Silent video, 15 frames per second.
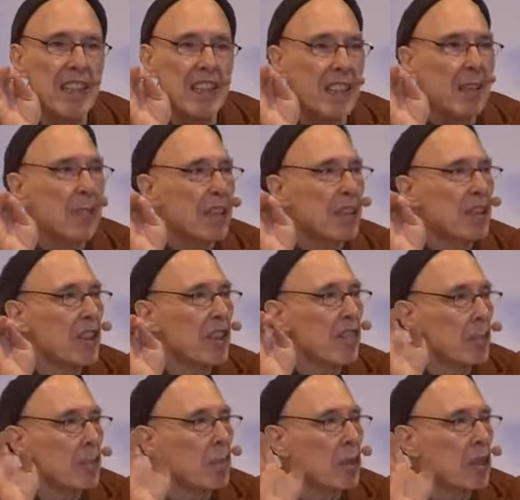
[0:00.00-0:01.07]
image of
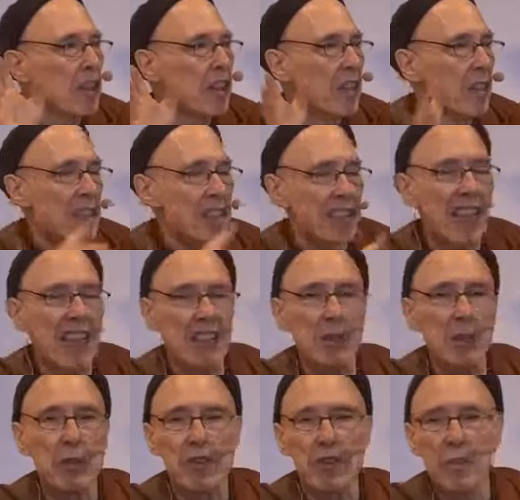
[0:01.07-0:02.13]
the Buddha or
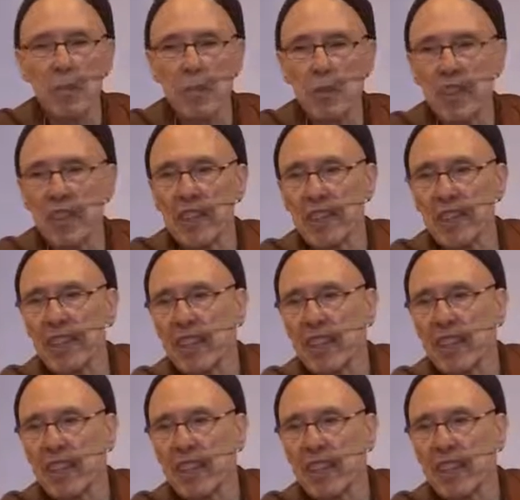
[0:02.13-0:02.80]
statue of the Buddha,